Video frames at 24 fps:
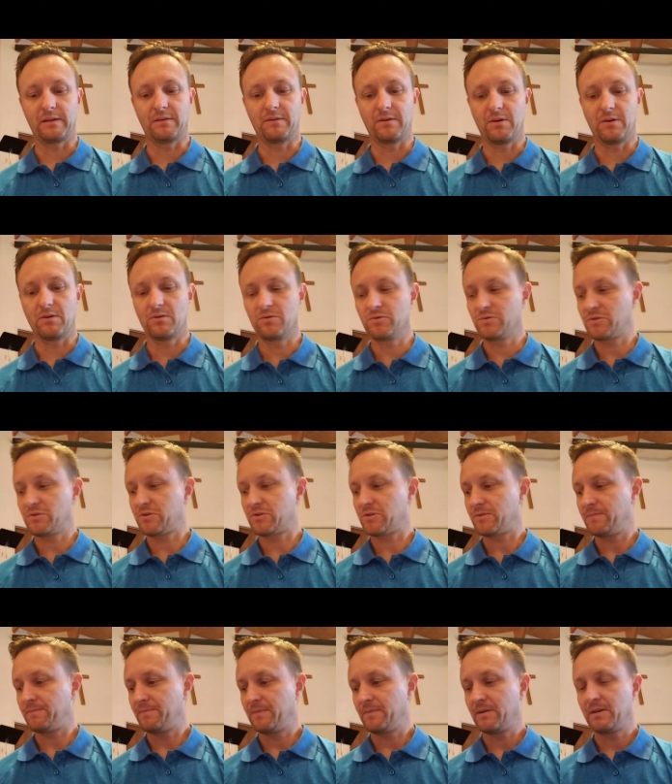those
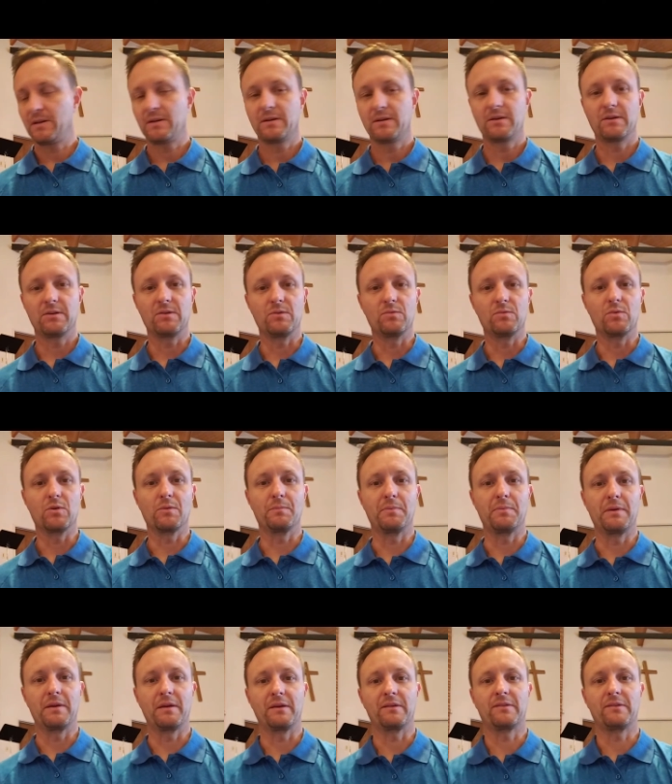who were
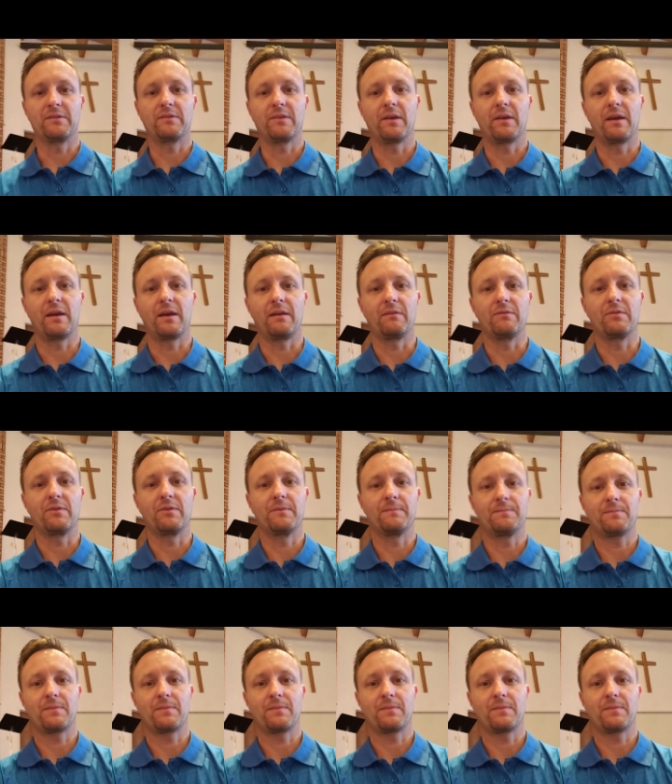being saved.